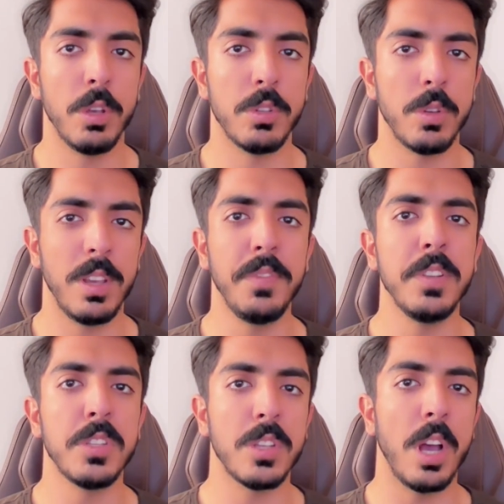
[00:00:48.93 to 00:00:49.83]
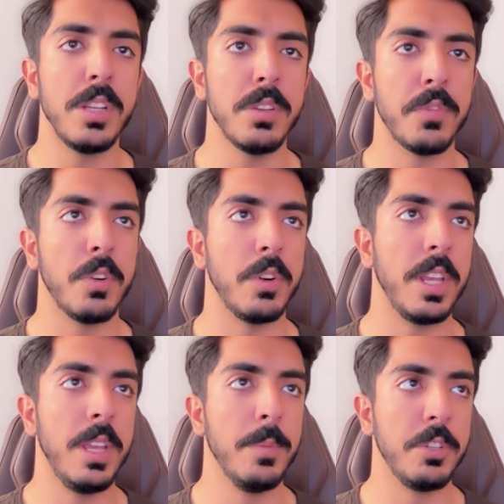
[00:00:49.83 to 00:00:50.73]
So if the size of your
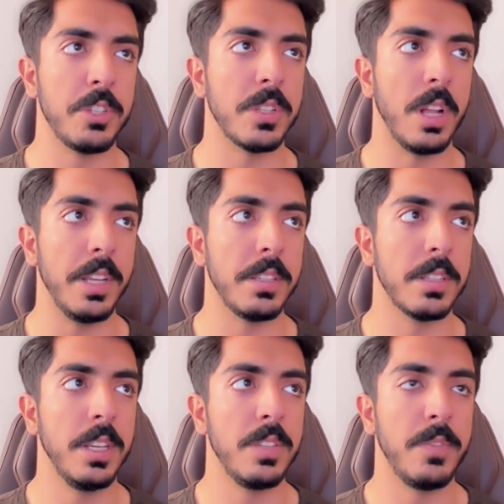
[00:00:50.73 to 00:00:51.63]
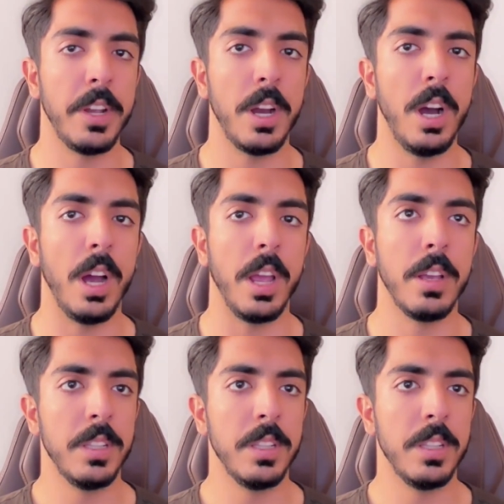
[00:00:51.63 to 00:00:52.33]
image slice is very high,